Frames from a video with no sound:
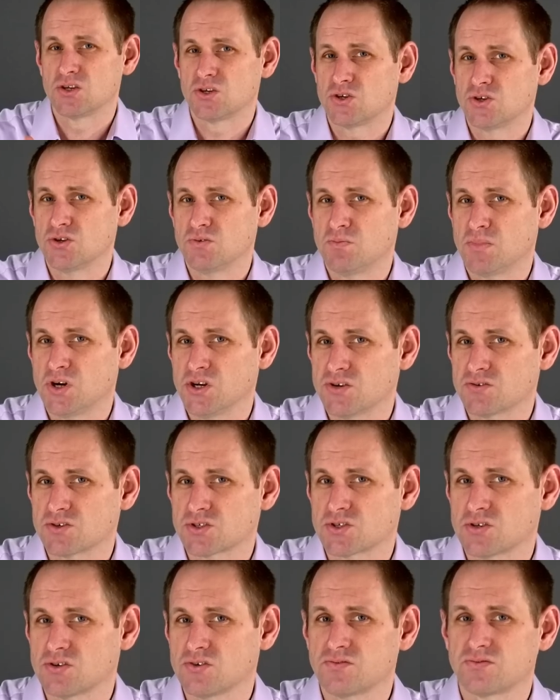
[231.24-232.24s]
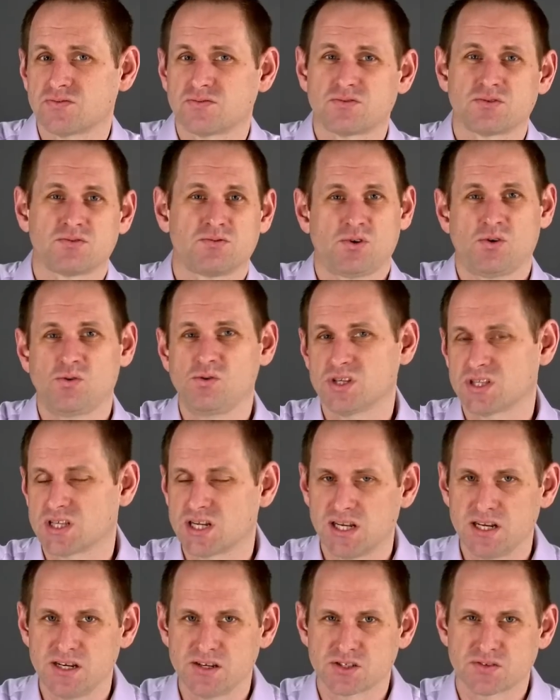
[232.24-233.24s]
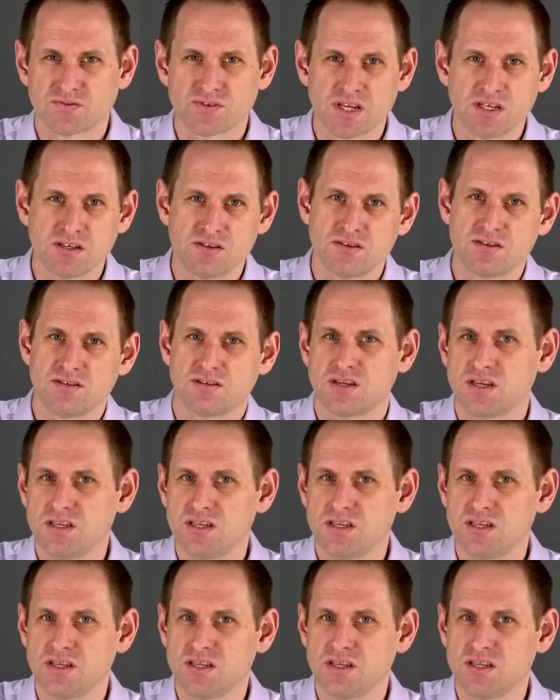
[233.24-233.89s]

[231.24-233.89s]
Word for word: Could Microsoft, all of the Linux vendors,